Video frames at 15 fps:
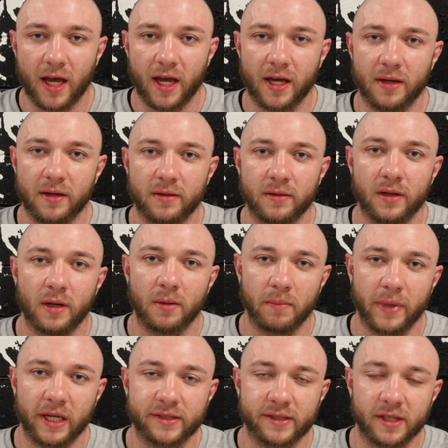and
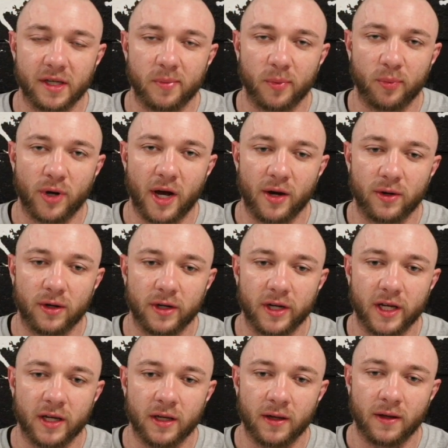make sleep a
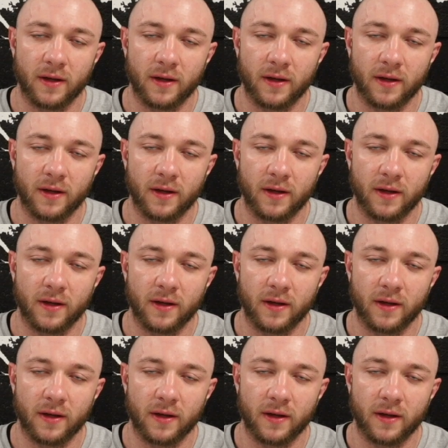priority,